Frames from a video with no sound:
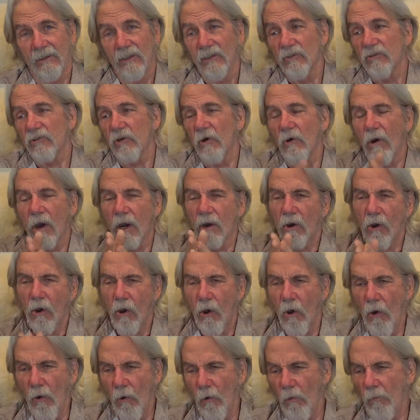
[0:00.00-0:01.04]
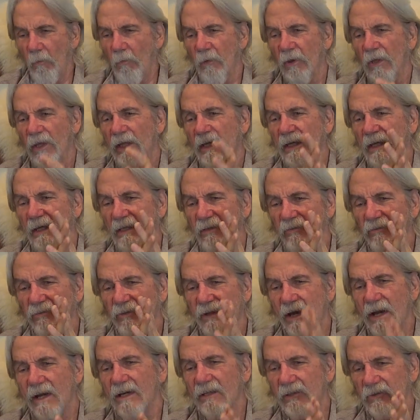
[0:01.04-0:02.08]
So our hope is
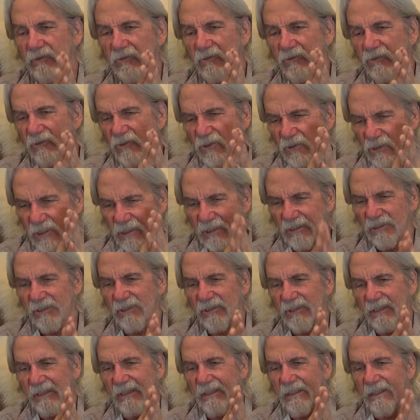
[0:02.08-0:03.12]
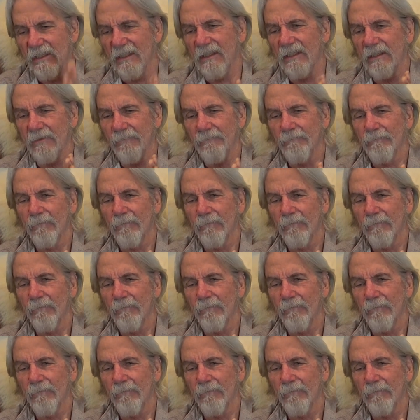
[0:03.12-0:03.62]
not just in